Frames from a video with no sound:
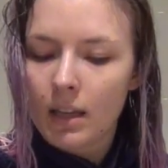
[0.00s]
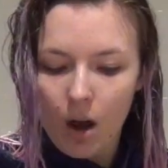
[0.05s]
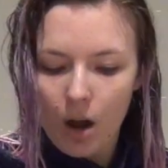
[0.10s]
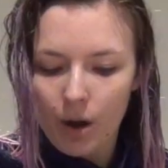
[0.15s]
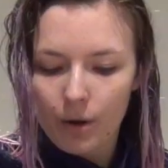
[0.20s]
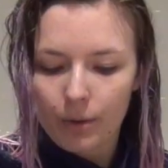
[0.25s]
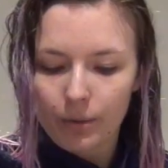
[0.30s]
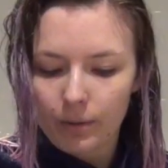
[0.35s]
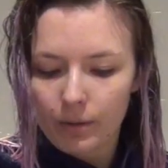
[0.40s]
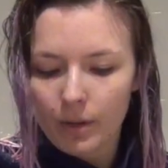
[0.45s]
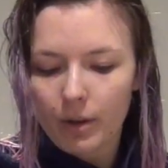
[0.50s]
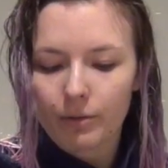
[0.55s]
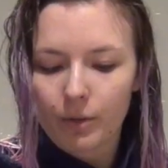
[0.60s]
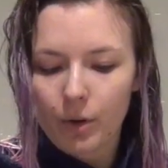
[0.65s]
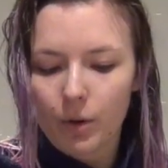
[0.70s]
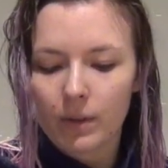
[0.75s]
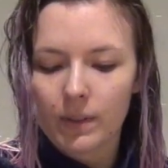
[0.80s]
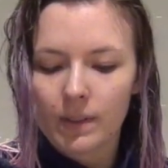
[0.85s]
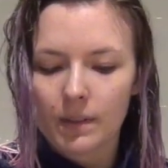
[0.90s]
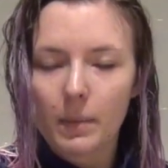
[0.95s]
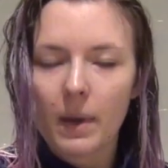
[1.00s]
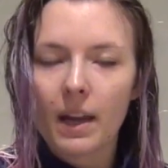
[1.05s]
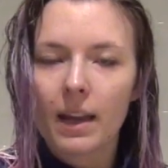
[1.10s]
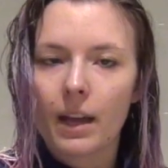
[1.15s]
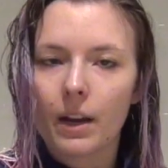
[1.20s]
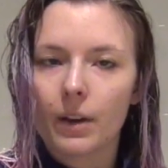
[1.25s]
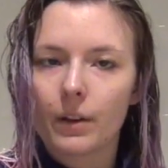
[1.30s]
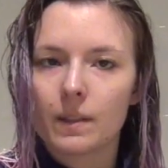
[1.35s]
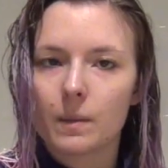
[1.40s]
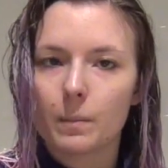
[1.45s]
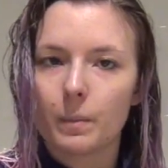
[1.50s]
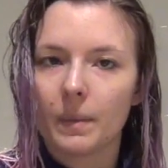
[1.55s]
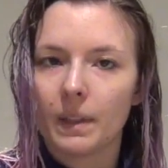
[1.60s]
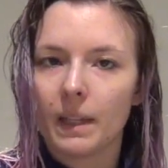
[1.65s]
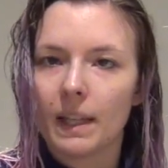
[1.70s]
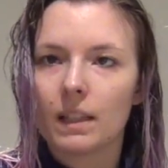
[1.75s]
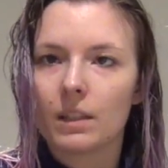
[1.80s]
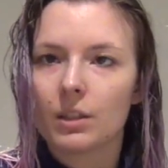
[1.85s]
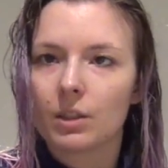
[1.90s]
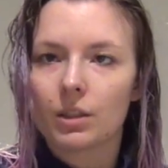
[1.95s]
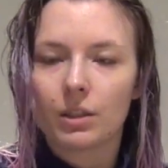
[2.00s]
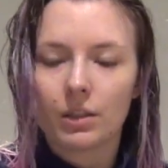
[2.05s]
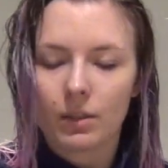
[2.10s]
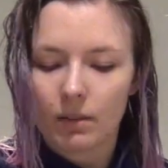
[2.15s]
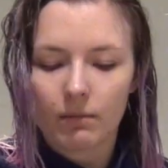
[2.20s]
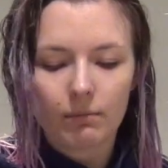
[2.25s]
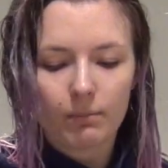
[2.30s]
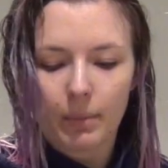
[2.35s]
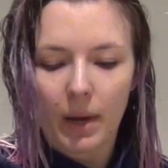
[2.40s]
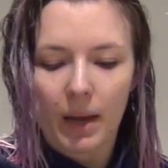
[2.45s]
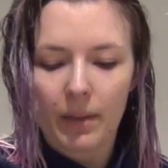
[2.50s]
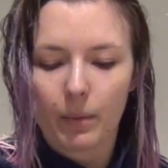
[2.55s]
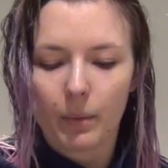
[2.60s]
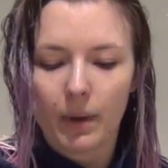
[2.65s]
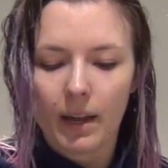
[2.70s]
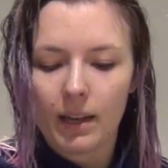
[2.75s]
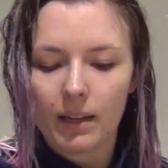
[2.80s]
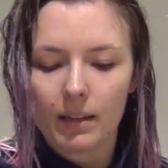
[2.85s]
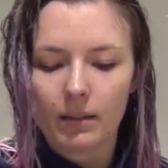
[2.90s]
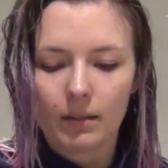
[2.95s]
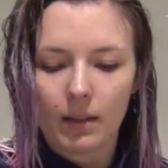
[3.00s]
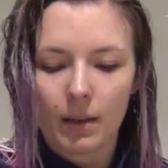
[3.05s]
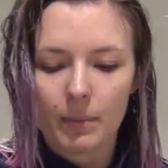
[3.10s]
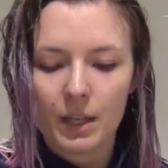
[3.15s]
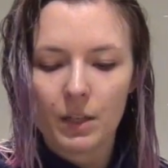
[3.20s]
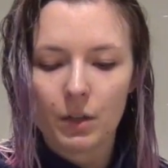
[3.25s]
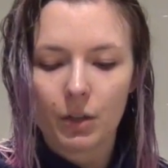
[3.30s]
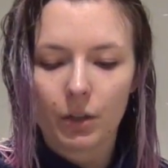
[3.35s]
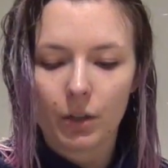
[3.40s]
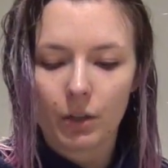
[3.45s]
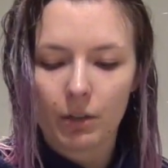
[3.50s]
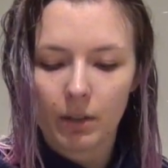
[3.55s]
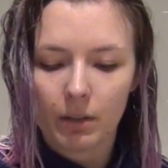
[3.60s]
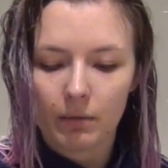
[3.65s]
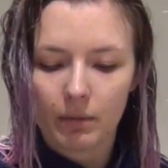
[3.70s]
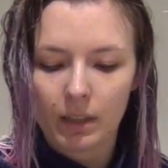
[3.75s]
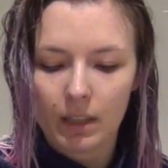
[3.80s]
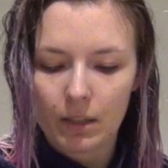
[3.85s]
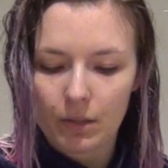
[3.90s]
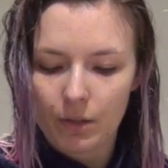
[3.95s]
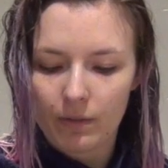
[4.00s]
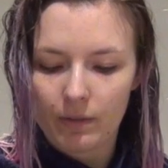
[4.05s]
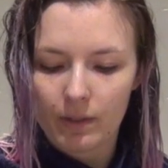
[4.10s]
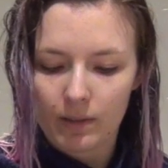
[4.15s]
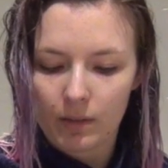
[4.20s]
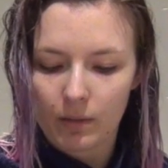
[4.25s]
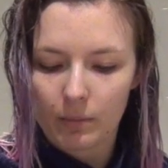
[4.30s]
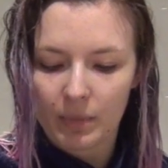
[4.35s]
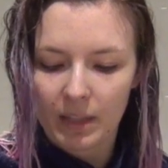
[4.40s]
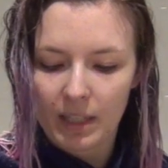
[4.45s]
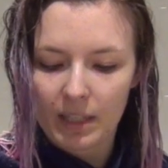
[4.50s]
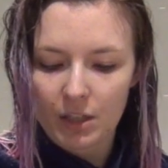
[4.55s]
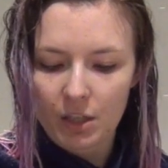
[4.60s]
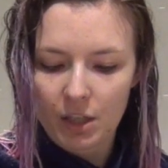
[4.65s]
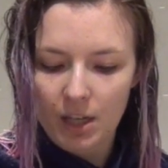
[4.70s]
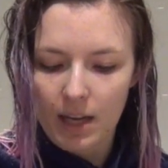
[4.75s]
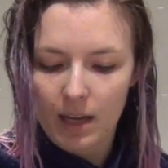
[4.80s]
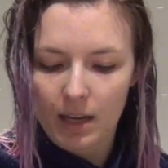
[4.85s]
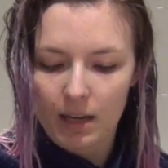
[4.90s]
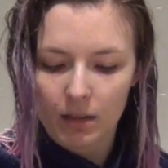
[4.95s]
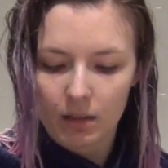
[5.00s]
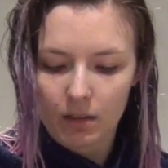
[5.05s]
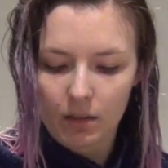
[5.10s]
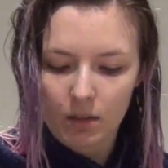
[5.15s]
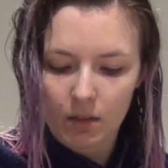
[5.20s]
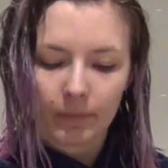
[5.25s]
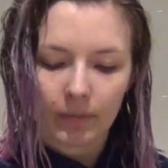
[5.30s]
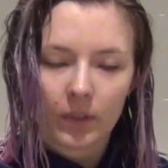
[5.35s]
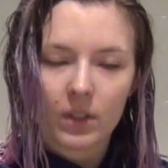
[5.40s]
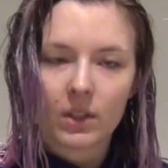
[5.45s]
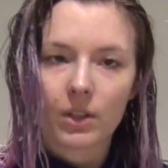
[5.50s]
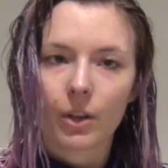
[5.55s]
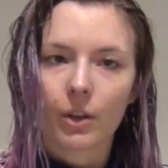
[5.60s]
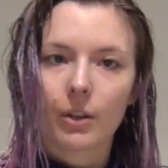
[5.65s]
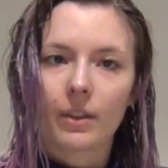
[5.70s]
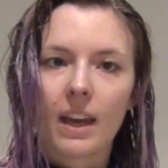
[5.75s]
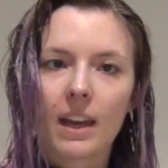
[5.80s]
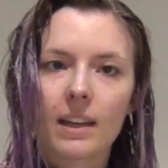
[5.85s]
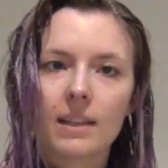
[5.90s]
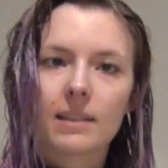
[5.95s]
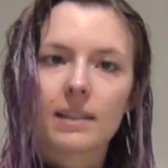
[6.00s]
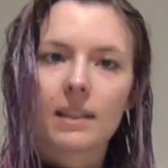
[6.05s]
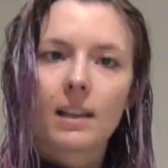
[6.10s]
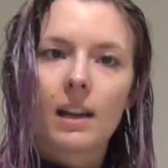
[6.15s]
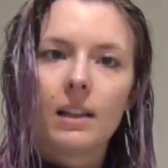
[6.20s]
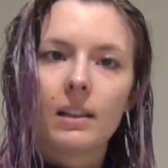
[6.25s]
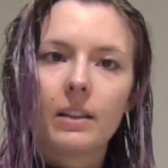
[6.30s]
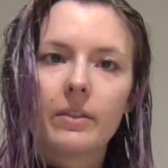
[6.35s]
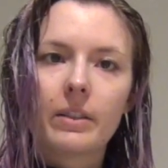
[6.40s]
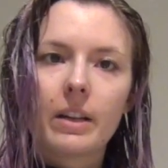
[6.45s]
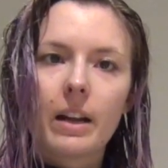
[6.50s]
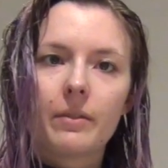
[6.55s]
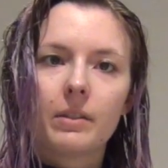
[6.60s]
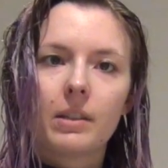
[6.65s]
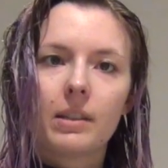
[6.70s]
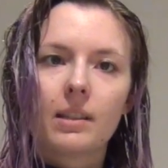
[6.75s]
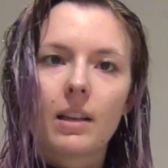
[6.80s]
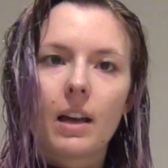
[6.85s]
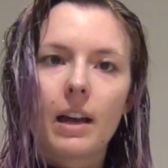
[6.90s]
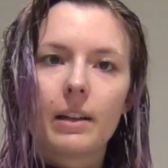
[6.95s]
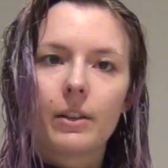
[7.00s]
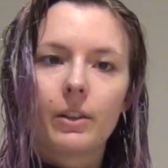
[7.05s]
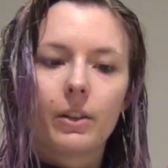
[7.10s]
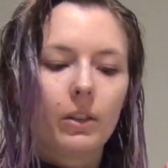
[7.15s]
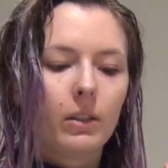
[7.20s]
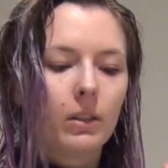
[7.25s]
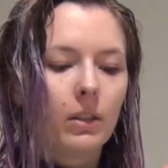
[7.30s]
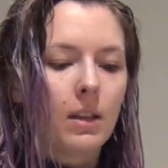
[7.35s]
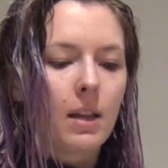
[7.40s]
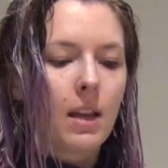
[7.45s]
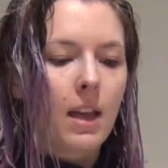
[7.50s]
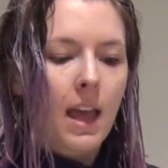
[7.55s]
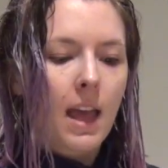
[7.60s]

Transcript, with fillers: Oh, of course my hair is bleached, by the way. I mean, you can only really do this on bleached hair. So that is the color that I've decided on.